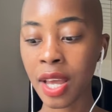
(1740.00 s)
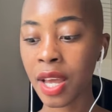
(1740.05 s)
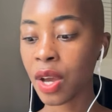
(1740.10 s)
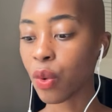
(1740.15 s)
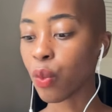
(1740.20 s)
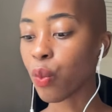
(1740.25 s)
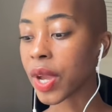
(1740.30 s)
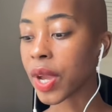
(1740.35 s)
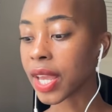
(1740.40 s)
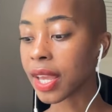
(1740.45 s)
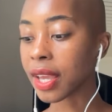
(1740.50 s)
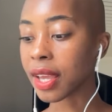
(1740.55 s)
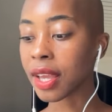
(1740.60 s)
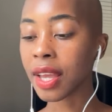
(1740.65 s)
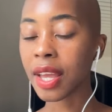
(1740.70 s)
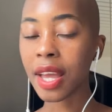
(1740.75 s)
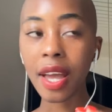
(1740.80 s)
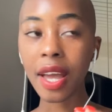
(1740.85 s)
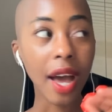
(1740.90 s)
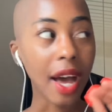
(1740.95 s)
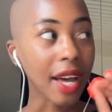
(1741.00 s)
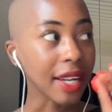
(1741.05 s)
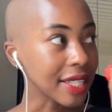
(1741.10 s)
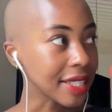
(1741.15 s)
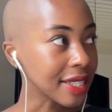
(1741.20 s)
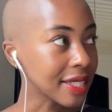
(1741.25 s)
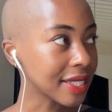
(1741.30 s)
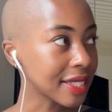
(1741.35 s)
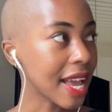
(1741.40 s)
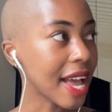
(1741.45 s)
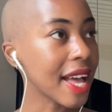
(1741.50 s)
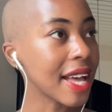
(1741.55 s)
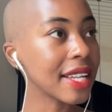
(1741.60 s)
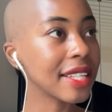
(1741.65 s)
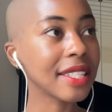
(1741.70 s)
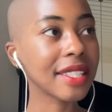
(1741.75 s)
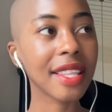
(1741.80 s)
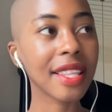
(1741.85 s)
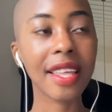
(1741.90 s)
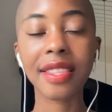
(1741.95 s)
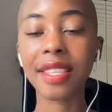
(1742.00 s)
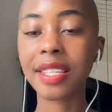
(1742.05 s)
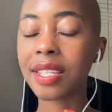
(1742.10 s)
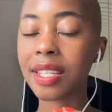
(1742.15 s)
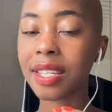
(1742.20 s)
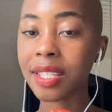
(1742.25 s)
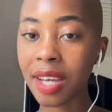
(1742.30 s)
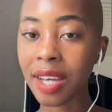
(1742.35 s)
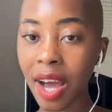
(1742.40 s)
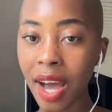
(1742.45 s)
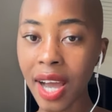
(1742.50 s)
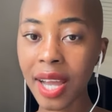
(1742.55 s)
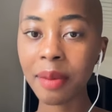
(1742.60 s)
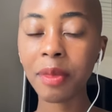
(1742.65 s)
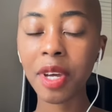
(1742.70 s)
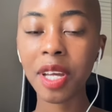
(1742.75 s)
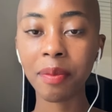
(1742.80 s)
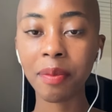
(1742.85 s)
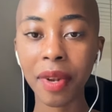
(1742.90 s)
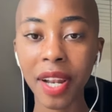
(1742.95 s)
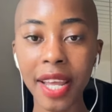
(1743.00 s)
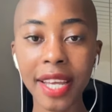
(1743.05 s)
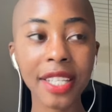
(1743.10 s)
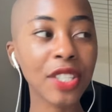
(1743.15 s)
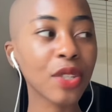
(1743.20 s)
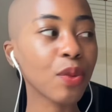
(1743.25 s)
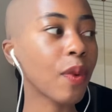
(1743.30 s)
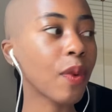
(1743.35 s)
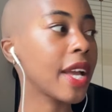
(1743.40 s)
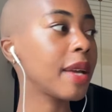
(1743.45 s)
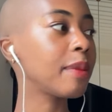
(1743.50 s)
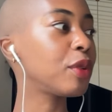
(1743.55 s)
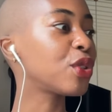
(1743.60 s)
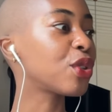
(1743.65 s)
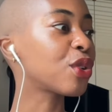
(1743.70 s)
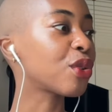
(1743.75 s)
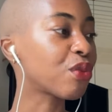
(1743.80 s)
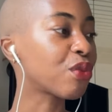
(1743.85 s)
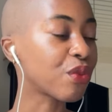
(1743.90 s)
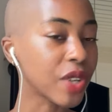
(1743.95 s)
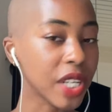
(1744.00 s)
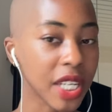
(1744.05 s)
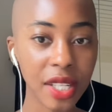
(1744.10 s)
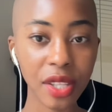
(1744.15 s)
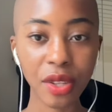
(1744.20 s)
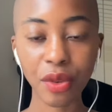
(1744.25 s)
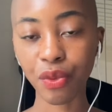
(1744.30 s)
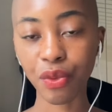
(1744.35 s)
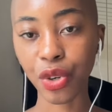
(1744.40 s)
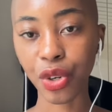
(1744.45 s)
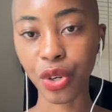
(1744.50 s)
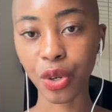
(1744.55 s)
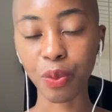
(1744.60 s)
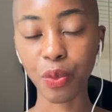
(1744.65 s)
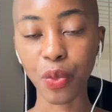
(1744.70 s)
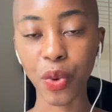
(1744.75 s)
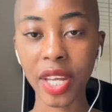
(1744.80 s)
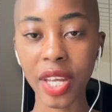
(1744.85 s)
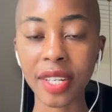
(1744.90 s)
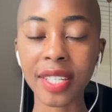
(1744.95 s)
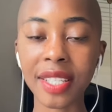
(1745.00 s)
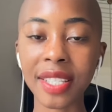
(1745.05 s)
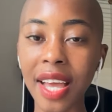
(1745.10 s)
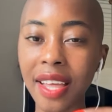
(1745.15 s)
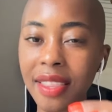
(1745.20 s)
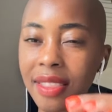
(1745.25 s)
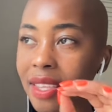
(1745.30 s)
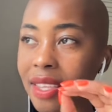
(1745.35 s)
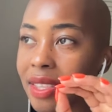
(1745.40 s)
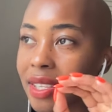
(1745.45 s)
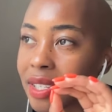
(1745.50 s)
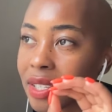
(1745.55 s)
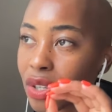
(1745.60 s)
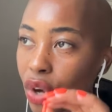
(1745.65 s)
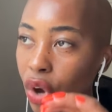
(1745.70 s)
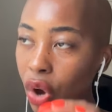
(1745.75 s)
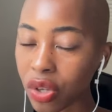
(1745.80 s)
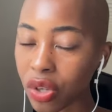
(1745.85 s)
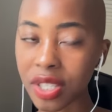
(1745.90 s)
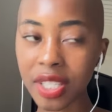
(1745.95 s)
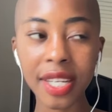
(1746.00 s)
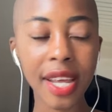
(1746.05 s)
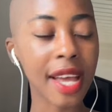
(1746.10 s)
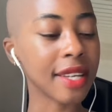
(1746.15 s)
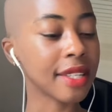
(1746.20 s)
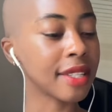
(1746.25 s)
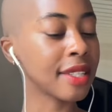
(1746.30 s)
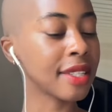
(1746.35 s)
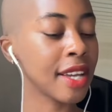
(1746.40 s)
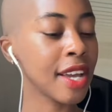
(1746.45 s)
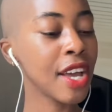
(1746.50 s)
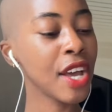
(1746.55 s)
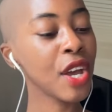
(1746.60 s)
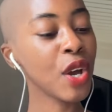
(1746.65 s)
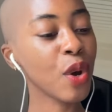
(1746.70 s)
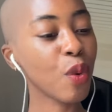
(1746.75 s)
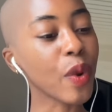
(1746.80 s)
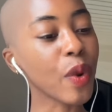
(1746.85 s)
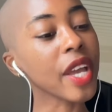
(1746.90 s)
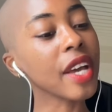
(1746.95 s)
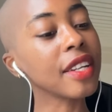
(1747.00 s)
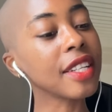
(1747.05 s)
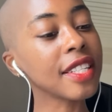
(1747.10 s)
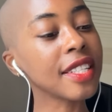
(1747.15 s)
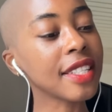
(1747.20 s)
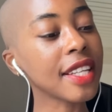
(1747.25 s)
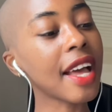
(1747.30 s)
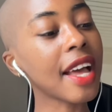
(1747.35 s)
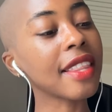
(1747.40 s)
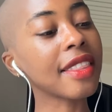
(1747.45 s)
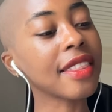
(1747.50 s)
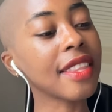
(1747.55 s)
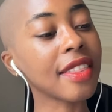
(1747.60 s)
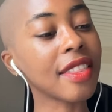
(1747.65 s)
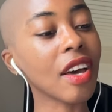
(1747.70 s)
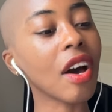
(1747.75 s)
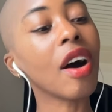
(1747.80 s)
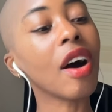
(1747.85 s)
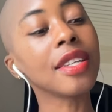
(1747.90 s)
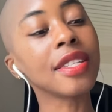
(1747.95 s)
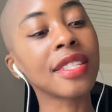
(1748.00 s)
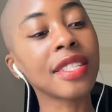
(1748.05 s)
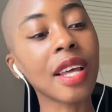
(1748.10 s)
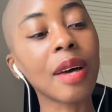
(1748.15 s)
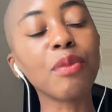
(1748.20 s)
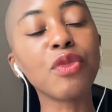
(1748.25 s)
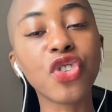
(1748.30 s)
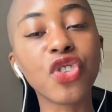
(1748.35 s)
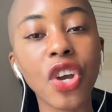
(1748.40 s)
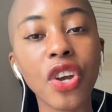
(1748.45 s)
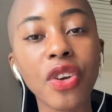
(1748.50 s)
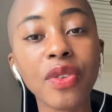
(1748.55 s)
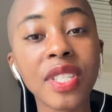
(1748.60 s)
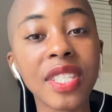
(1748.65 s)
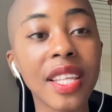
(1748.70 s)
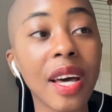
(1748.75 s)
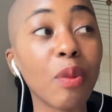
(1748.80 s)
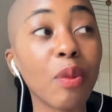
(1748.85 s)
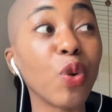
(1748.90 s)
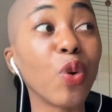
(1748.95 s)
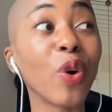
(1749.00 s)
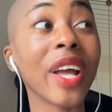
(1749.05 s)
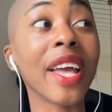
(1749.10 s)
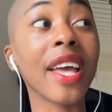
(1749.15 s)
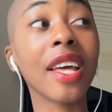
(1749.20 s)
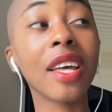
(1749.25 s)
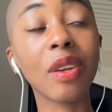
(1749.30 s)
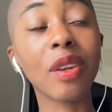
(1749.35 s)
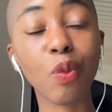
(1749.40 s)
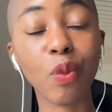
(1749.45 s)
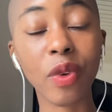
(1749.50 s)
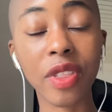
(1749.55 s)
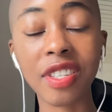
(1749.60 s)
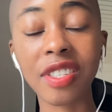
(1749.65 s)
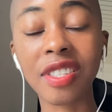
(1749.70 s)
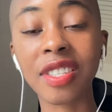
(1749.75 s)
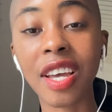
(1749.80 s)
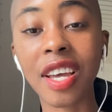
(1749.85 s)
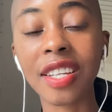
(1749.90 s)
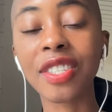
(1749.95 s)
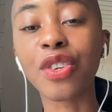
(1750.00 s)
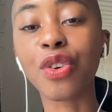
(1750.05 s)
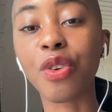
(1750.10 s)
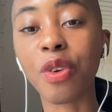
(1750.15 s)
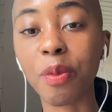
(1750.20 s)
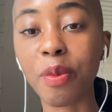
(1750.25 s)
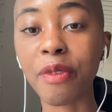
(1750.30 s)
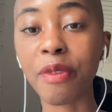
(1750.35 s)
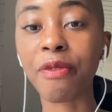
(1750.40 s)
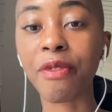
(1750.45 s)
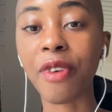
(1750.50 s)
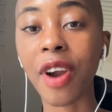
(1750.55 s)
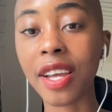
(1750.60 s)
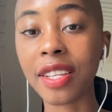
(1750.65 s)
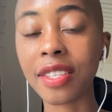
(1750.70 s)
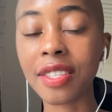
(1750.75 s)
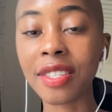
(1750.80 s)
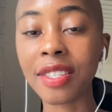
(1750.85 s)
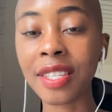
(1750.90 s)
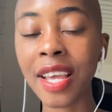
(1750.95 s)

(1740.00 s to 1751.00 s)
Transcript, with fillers: We understand that there's a time and place. We're able to read the room. We understand that there's context. We understand that there are some jokes that will hit with a certain group of friends.